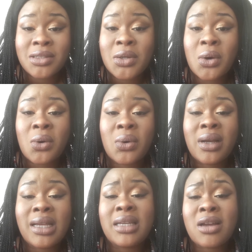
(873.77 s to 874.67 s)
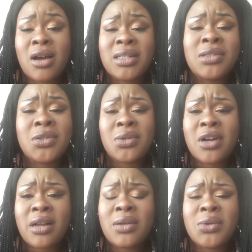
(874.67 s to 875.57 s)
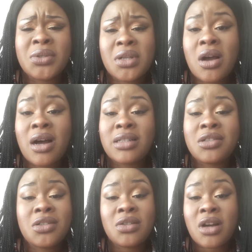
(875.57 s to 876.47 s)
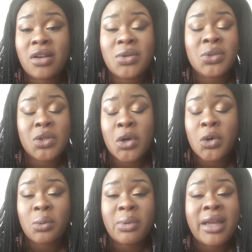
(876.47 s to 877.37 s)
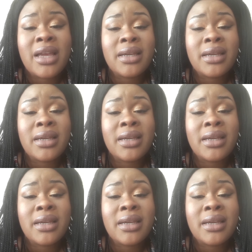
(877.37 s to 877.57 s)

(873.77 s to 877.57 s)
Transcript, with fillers: So, yeah, do not lose heart, do not lose hope.